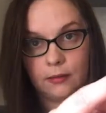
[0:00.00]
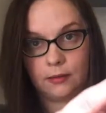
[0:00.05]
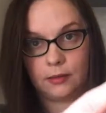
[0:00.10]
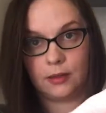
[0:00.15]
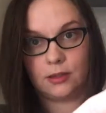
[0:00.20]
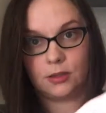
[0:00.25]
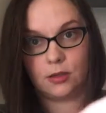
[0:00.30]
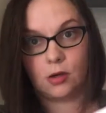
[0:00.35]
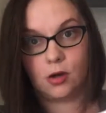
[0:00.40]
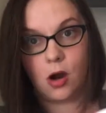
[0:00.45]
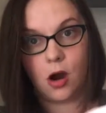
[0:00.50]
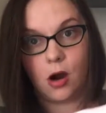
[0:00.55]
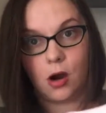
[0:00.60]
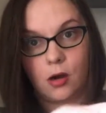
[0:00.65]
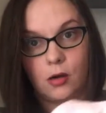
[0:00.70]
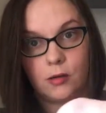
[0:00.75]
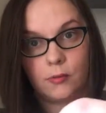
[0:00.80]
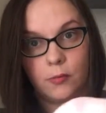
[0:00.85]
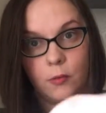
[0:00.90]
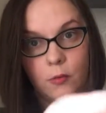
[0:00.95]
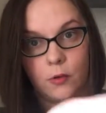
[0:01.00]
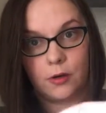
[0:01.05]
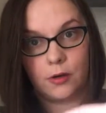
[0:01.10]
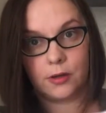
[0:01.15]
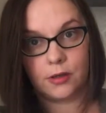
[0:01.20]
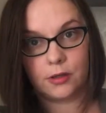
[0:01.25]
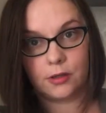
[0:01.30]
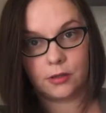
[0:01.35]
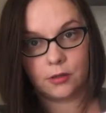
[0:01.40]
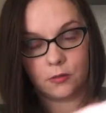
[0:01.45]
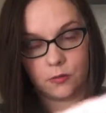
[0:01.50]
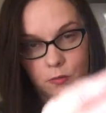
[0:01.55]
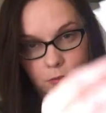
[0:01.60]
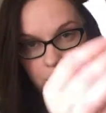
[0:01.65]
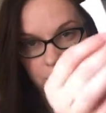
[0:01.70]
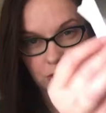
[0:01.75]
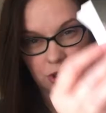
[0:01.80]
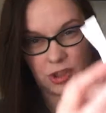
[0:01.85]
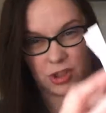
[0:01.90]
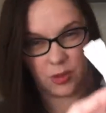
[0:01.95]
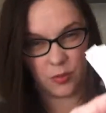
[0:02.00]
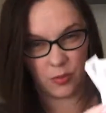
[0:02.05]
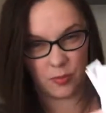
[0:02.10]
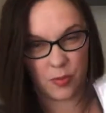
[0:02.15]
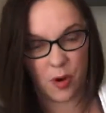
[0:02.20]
These are cardboard, which she would